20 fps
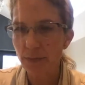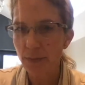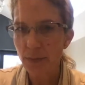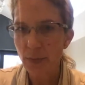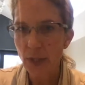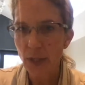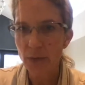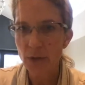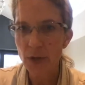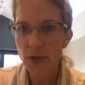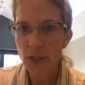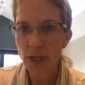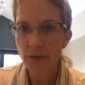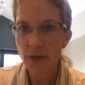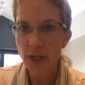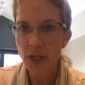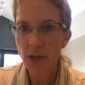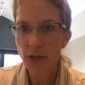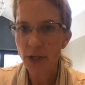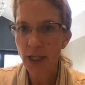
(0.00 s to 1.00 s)
Just
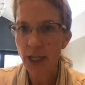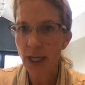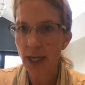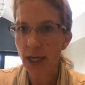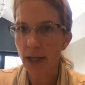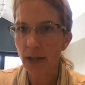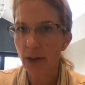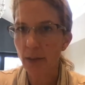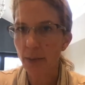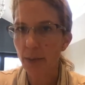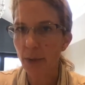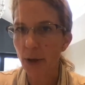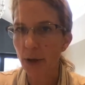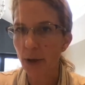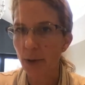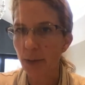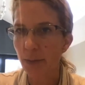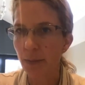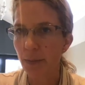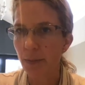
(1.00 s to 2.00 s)
having a look at the
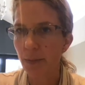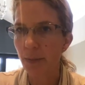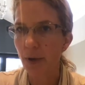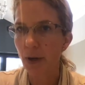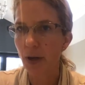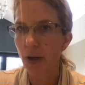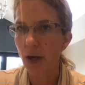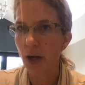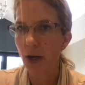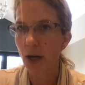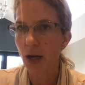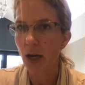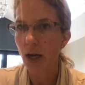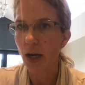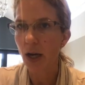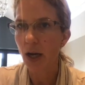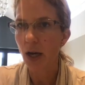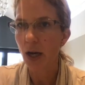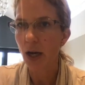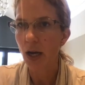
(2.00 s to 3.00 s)
bottom
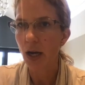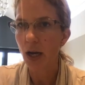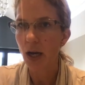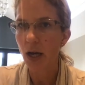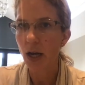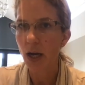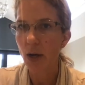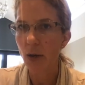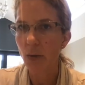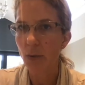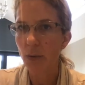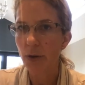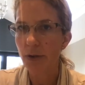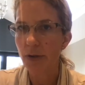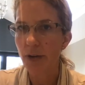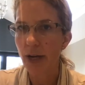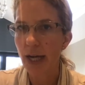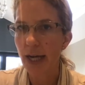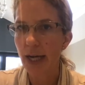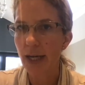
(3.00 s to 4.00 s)
we
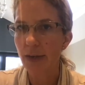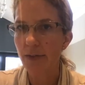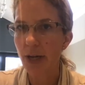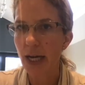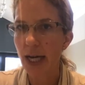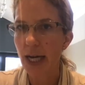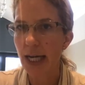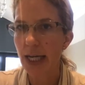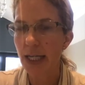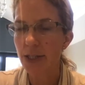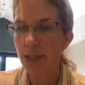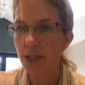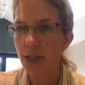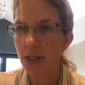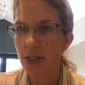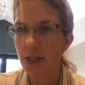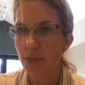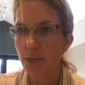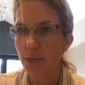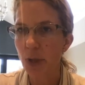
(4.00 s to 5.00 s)
have had
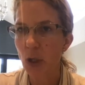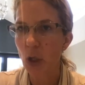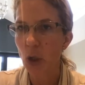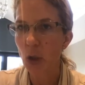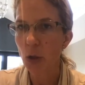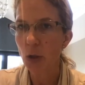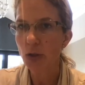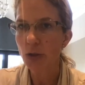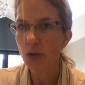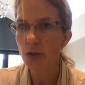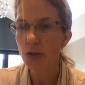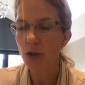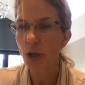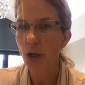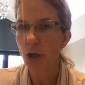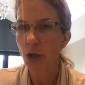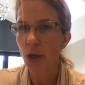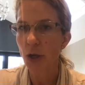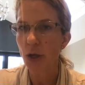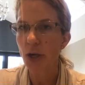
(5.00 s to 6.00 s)
some polls.
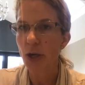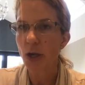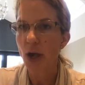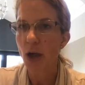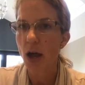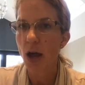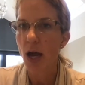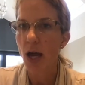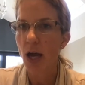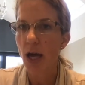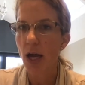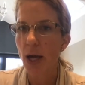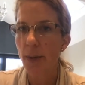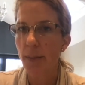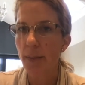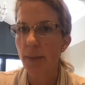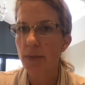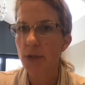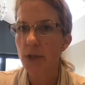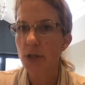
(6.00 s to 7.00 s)
So
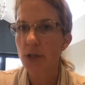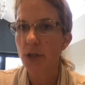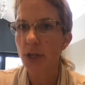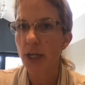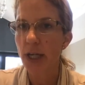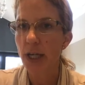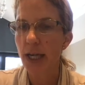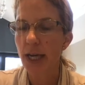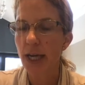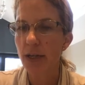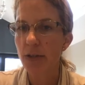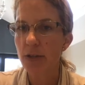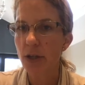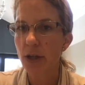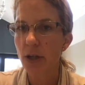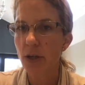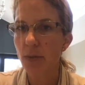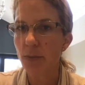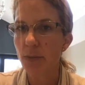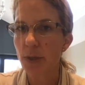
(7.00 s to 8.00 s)
just looking at
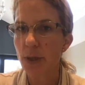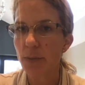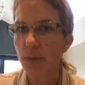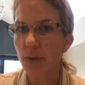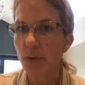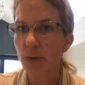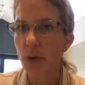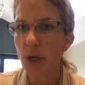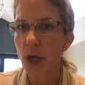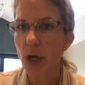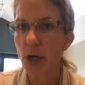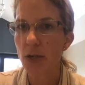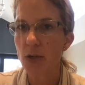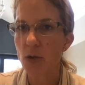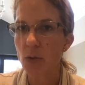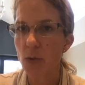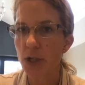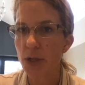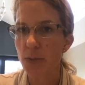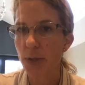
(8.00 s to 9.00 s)
people asked
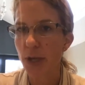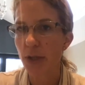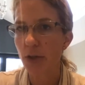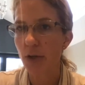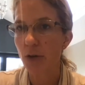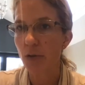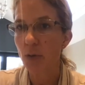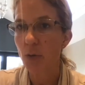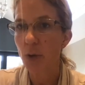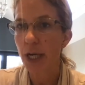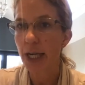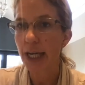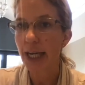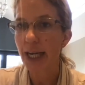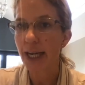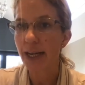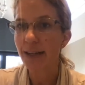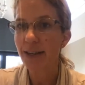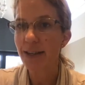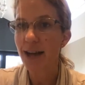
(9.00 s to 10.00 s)
which method of
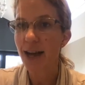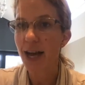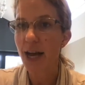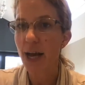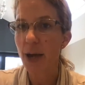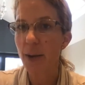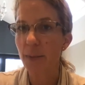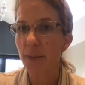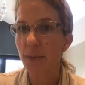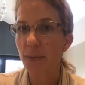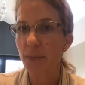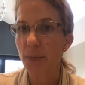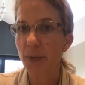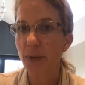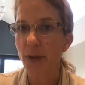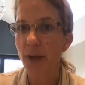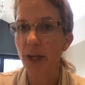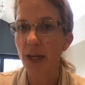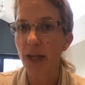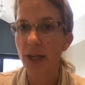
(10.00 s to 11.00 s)
weaning
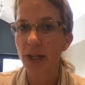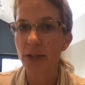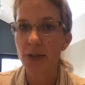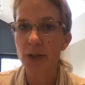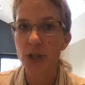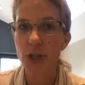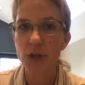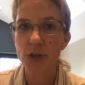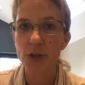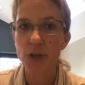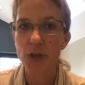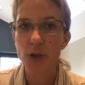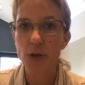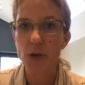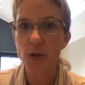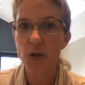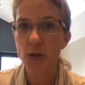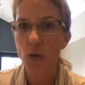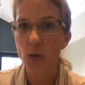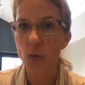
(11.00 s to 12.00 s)
did you
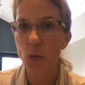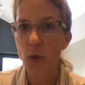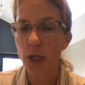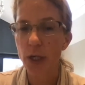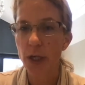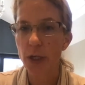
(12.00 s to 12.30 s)
use or will you